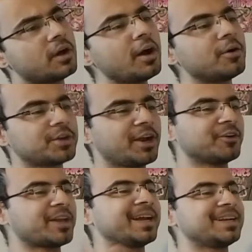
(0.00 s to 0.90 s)
Oh, they're
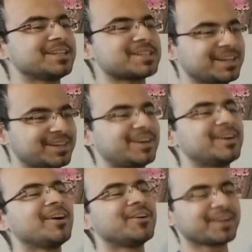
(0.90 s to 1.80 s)
looking at each
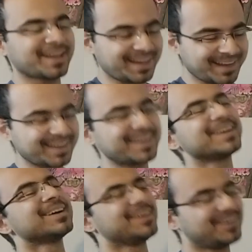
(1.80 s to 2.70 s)
other. Okay.
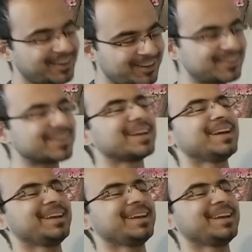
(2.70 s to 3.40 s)
Aww.